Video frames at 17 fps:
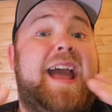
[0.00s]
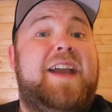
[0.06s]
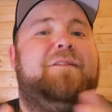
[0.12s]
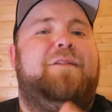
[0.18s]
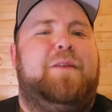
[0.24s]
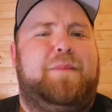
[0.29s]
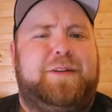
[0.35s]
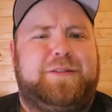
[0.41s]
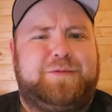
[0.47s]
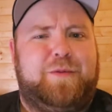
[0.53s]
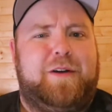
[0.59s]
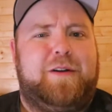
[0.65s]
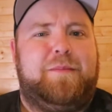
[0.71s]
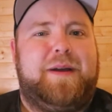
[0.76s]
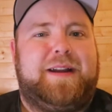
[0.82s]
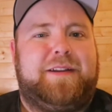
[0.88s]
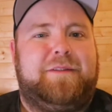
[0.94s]
Hey, Film Buffs,
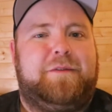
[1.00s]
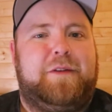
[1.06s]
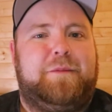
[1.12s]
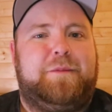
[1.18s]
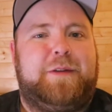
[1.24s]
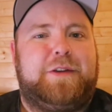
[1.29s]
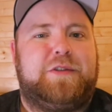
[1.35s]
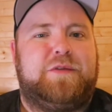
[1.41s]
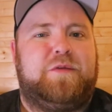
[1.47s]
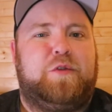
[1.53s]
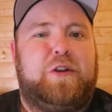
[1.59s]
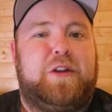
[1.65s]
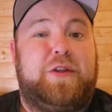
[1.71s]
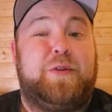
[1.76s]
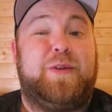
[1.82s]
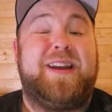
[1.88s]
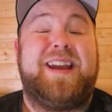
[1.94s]
welcome back to Film Feature
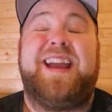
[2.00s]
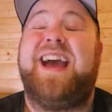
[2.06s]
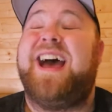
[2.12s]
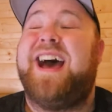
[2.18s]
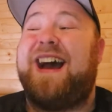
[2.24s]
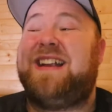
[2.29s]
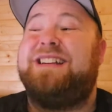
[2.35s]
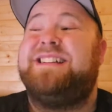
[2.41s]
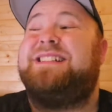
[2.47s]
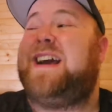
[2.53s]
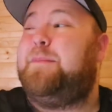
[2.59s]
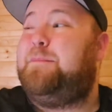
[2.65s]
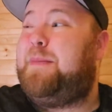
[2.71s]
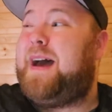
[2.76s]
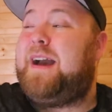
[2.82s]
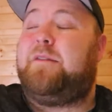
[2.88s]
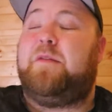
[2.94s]
43. I just
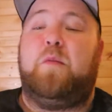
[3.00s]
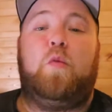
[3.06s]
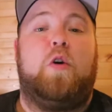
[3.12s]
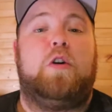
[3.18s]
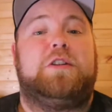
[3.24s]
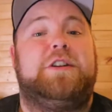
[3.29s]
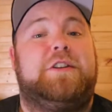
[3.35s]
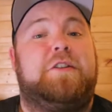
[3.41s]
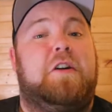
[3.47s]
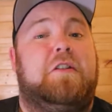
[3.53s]
got back from watching